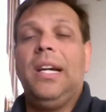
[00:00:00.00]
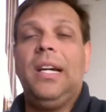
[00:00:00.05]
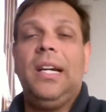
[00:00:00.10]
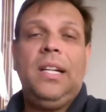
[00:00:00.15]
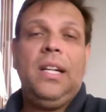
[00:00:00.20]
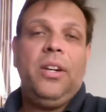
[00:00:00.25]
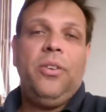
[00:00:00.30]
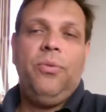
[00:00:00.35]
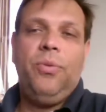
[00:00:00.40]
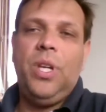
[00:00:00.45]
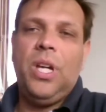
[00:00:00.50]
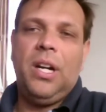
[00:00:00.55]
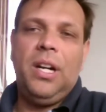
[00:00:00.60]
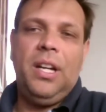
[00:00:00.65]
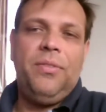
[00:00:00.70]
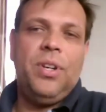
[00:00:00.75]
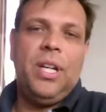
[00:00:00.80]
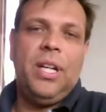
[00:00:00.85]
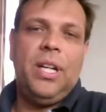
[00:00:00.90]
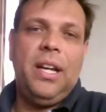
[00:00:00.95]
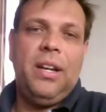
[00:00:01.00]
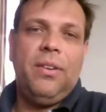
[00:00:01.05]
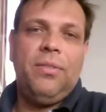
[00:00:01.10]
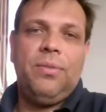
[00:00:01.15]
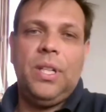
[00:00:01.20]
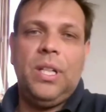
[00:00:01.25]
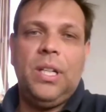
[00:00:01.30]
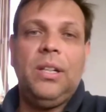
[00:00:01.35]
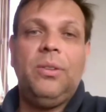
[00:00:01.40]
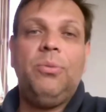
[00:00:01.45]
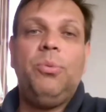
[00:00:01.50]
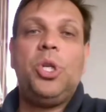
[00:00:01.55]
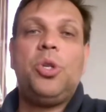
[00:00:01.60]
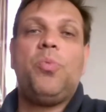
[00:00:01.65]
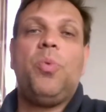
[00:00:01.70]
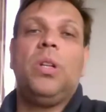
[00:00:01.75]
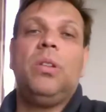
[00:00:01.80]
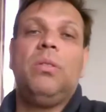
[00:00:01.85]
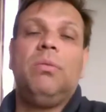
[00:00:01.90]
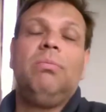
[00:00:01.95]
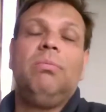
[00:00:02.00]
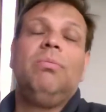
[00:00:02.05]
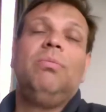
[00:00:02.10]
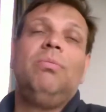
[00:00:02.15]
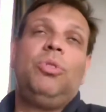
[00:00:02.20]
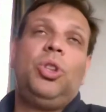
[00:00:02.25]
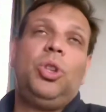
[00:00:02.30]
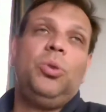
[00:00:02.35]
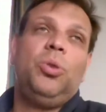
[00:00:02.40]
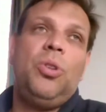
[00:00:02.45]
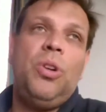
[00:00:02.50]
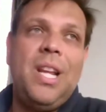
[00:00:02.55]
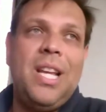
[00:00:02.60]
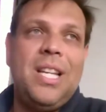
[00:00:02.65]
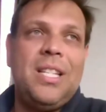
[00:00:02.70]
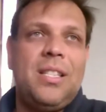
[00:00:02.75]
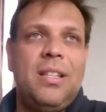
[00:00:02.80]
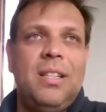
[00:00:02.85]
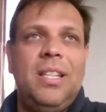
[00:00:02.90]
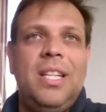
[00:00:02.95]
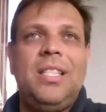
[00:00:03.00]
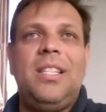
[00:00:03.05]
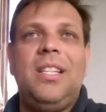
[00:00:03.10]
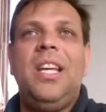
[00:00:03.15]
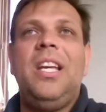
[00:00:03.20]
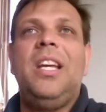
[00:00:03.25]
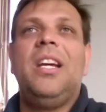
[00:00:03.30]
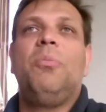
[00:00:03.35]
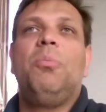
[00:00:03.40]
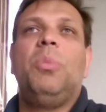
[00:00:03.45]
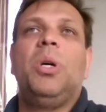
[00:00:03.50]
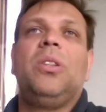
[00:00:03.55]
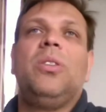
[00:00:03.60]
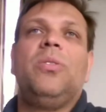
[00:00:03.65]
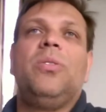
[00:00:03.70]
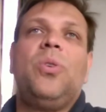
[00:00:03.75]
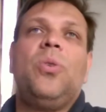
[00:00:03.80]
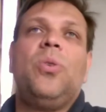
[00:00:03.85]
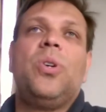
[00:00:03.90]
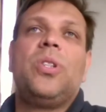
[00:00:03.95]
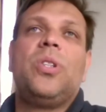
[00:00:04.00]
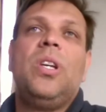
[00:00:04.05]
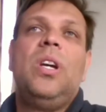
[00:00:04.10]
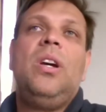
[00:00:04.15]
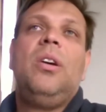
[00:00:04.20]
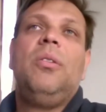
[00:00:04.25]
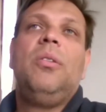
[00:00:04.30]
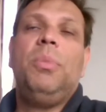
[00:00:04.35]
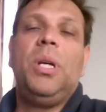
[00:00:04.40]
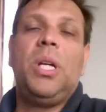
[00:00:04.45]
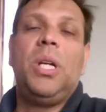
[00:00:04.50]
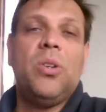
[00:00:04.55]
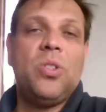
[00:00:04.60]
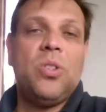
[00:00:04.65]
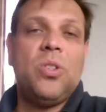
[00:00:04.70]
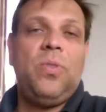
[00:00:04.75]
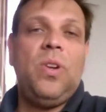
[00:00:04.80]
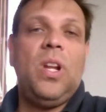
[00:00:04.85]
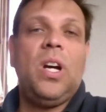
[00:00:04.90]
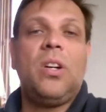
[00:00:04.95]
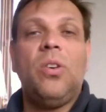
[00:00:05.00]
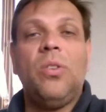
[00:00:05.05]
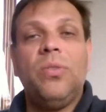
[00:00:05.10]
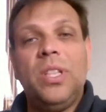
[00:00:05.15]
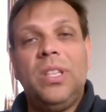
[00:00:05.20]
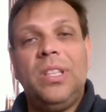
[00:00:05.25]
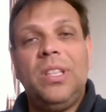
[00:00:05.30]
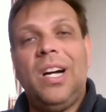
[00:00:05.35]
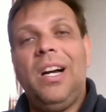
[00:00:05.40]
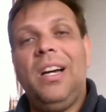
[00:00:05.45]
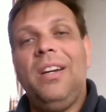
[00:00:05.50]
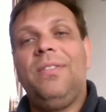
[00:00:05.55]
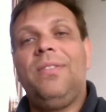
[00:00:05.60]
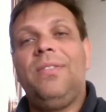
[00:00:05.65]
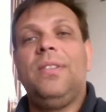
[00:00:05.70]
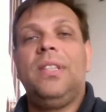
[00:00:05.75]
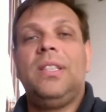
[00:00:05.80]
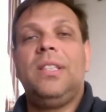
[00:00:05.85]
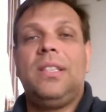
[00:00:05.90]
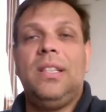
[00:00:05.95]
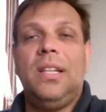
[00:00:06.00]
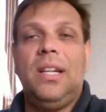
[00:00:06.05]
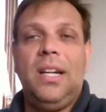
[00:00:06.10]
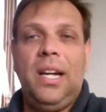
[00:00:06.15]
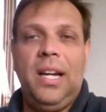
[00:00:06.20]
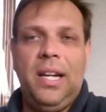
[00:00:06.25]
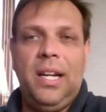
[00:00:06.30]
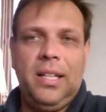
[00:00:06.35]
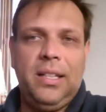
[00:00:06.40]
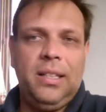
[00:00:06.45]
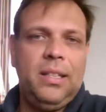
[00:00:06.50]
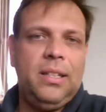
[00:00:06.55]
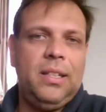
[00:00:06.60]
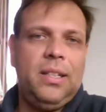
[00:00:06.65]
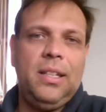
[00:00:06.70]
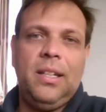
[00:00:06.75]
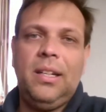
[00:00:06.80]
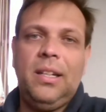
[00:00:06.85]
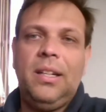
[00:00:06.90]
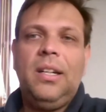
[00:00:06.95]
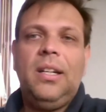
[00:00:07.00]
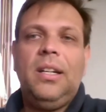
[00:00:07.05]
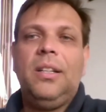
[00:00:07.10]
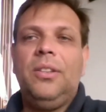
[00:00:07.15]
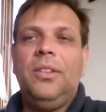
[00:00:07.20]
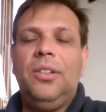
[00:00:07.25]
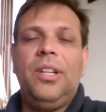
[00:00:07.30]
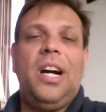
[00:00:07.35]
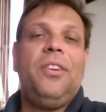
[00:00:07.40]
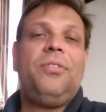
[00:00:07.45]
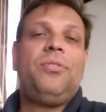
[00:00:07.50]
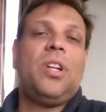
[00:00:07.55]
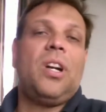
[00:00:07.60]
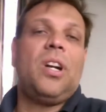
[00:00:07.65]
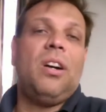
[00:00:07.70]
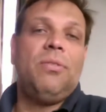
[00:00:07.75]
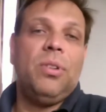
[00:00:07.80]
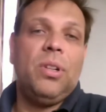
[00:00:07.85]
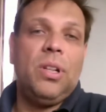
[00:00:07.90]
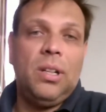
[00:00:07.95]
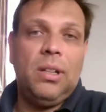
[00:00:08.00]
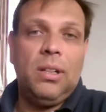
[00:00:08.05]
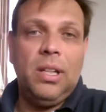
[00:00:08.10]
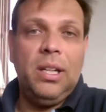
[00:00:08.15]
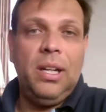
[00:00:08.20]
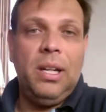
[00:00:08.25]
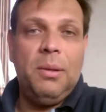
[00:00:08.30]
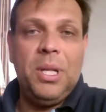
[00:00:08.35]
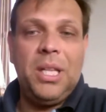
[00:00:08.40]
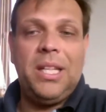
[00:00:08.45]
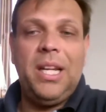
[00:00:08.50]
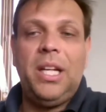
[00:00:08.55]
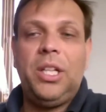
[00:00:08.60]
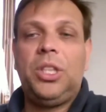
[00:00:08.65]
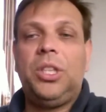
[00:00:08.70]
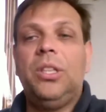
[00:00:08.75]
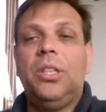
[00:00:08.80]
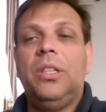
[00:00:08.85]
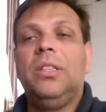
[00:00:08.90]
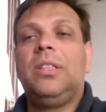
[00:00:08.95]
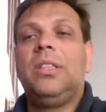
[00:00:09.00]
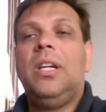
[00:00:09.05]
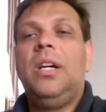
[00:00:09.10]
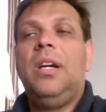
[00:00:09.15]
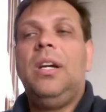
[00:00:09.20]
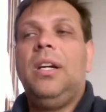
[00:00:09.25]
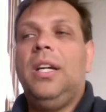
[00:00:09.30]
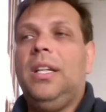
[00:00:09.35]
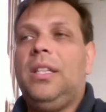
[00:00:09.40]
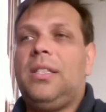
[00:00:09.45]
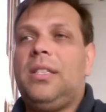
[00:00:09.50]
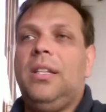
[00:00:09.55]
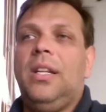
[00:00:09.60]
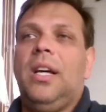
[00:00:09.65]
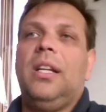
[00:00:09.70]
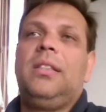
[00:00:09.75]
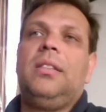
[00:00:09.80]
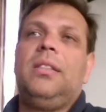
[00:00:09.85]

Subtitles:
We are even have which one should release this year, but of course, because of lack of the divers and the dive travel limitations, it's not